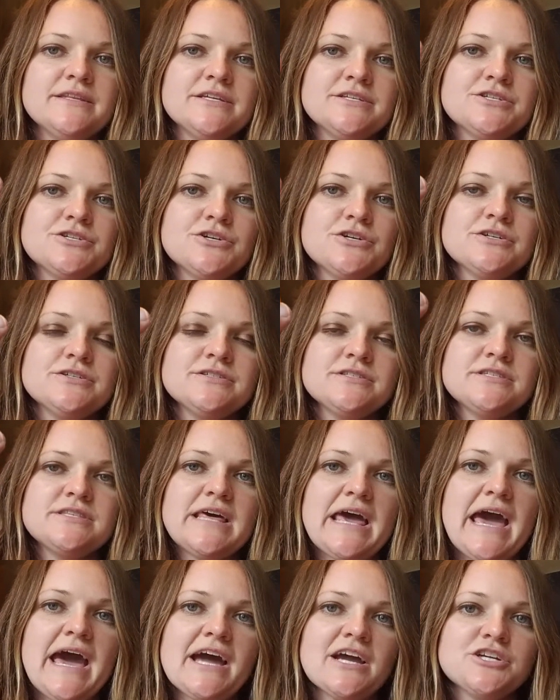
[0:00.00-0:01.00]
that turns
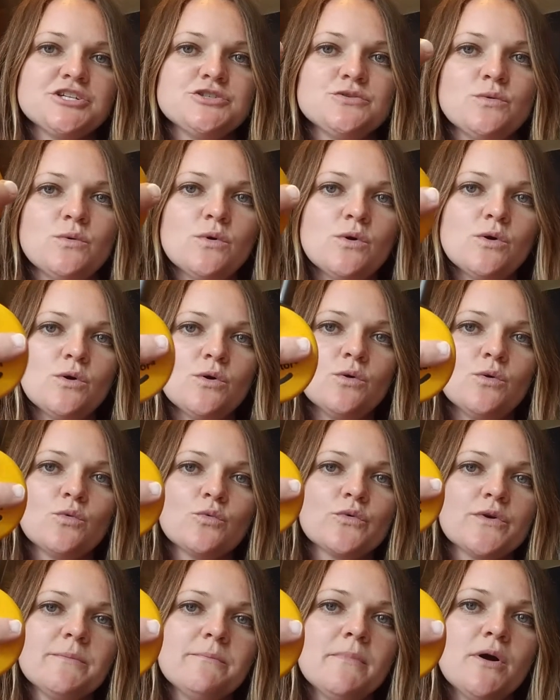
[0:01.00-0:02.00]
the actual
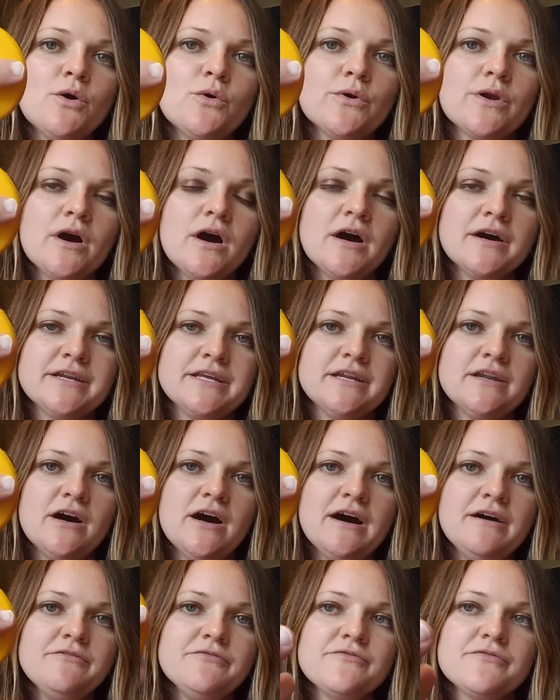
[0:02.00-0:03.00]
remote on and
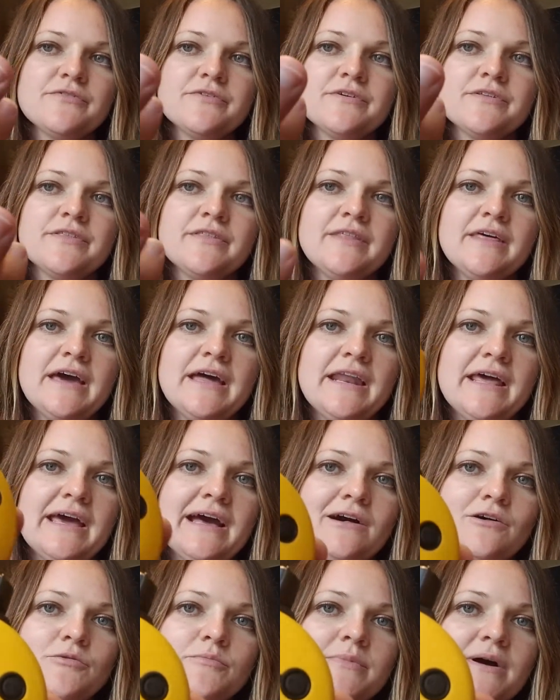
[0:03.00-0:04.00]
off, that
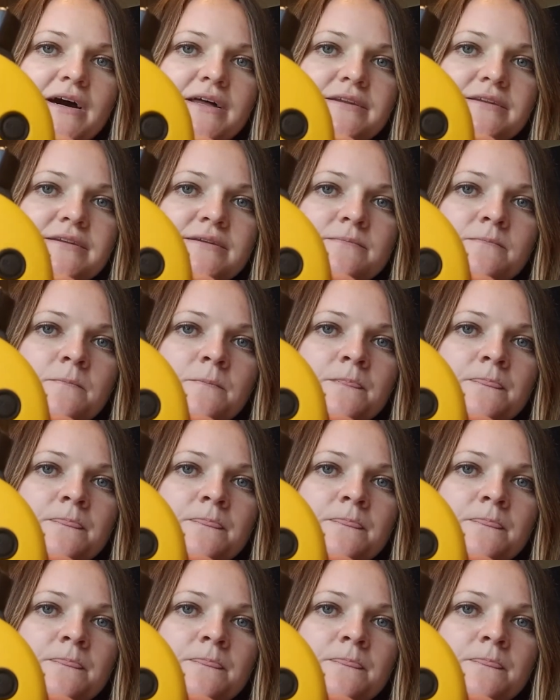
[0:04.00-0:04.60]
L button,